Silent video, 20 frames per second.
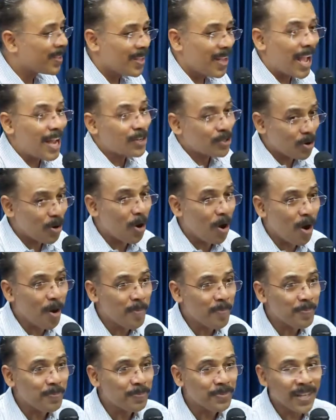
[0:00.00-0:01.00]
At
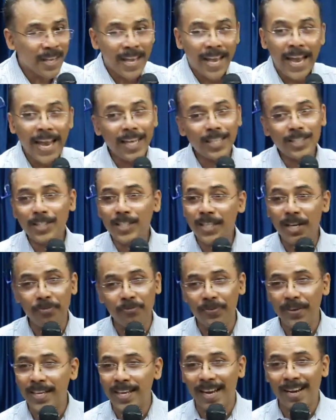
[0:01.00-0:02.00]
home, it's
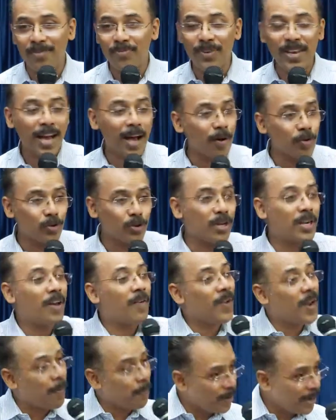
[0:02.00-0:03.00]
difficult. We have to
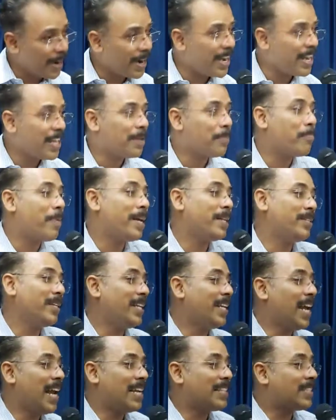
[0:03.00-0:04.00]
develop learning
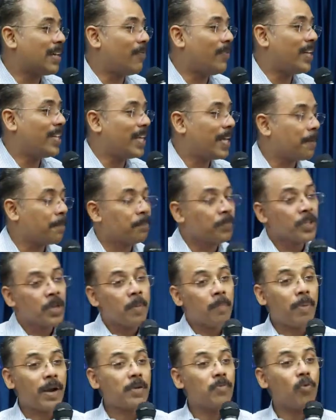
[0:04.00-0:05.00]
materials, everything.
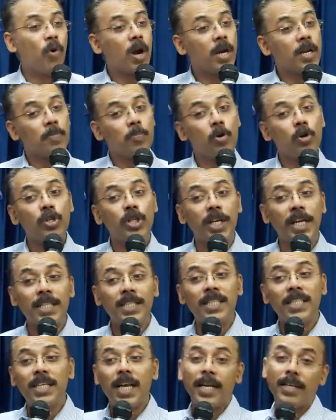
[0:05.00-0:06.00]
But what about
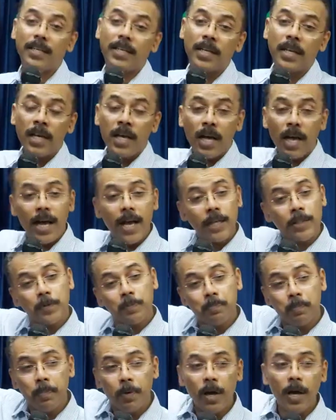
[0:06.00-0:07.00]
teaching at
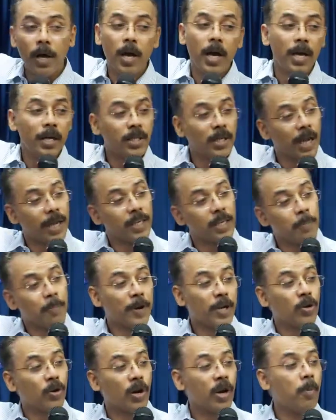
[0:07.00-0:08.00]
a
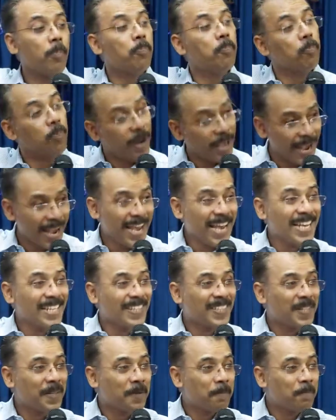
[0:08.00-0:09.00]
particular
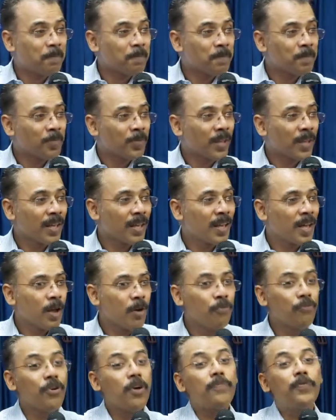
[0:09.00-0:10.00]
place?
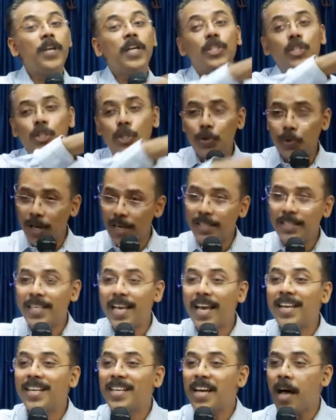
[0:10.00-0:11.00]
50 students
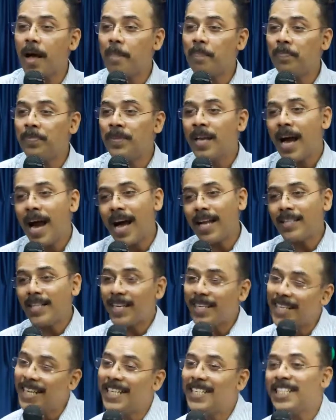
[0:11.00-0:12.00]
can come and
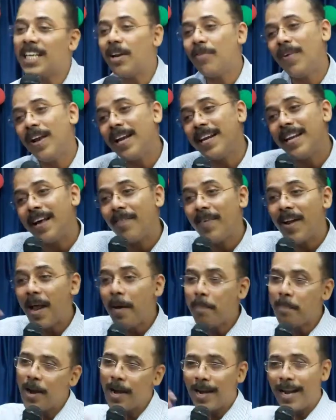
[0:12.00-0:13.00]
the teacher will
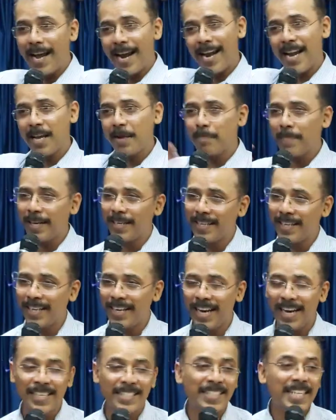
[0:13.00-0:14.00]
develop learning
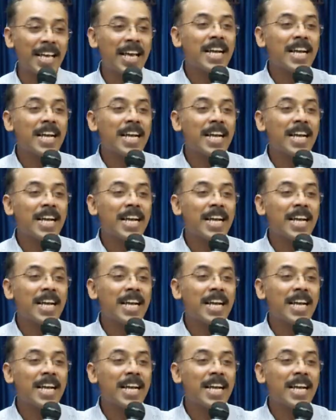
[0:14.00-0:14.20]
materials.